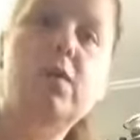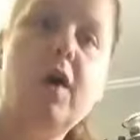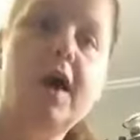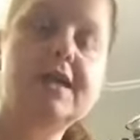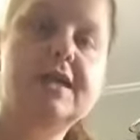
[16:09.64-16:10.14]

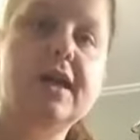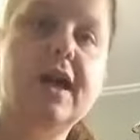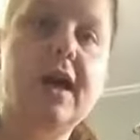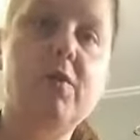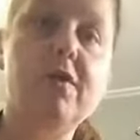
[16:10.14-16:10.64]
want
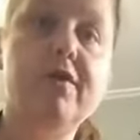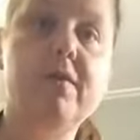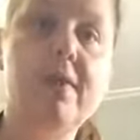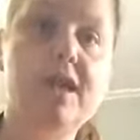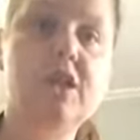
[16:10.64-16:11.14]
more
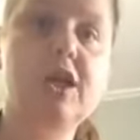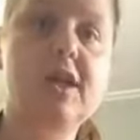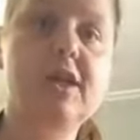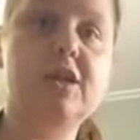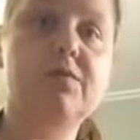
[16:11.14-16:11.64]

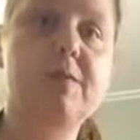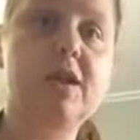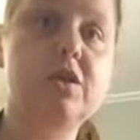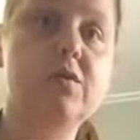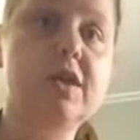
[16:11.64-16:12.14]
information, just make
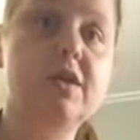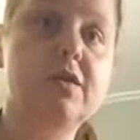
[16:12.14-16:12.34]
sure to reach out